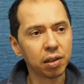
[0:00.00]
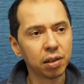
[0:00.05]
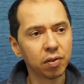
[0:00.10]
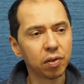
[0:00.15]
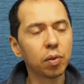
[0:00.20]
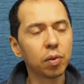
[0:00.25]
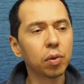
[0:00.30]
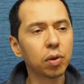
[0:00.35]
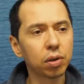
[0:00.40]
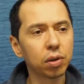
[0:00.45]

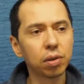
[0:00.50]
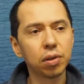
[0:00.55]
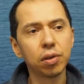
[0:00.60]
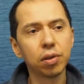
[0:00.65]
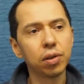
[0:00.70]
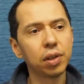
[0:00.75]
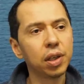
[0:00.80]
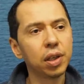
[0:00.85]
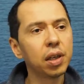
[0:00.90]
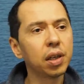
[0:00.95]
for what your
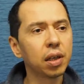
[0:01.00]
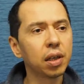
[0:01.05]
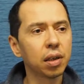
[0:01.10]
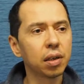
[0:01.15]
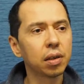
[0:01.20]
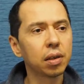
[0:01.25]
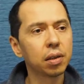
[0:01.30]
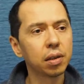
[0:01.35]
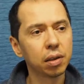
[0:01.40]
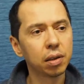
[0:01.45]

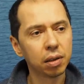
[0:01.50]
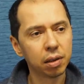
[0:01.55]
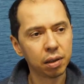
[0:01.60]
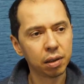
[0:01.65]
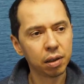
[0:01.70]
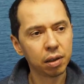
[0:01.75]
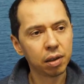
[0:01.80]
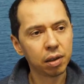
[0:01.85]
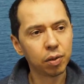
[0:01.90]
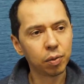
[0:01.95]
year
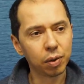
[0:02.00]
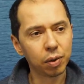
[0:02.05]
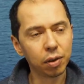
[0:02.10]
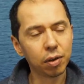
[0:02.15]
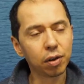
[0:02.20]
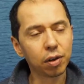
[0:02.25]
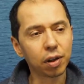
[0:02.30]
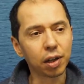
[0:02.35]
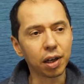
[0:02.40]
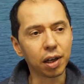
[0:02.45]
yep. will
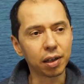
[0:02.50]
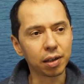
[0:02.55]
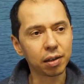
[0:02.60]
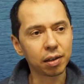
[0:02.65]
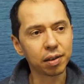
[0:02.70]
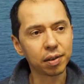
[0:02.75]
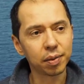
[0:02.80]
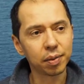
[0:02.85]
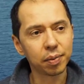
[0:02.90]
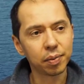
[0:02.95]
look like.
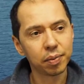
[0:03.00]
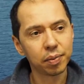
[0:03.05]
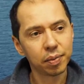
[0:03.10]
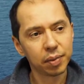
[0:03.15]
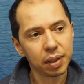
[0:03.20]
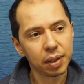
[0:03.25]
Yep.